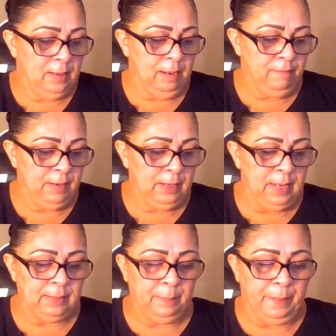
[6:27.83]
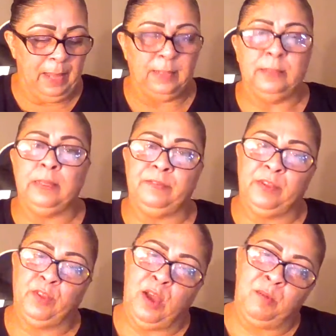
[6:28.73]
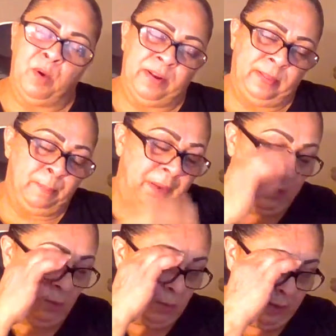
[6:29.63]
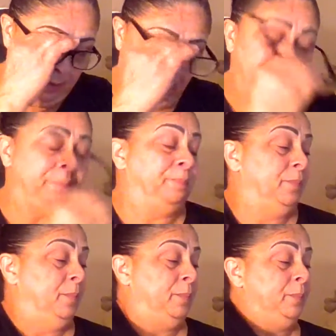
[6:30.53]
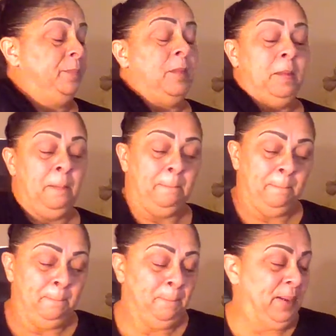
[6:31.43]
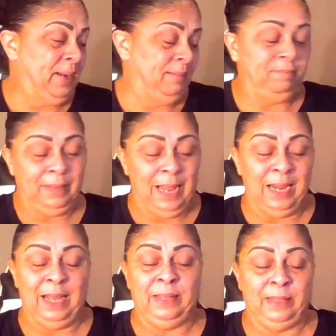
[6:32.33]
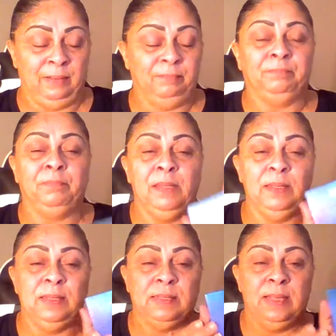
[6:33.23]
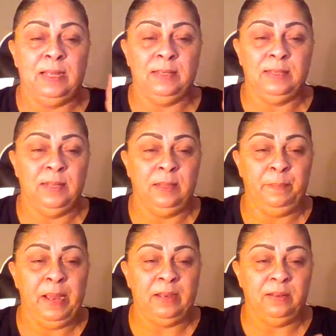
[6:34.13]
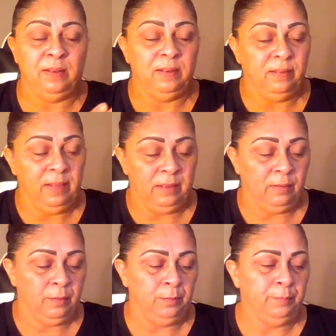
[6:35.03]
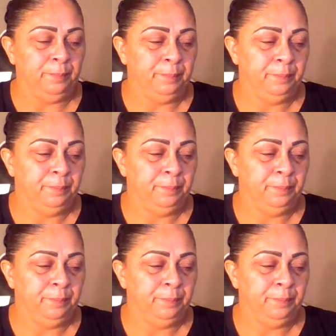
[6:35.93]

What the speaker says: I really like the palette, even though I wanted the pink one, but I like it. It's nice, and the packaging is nice too.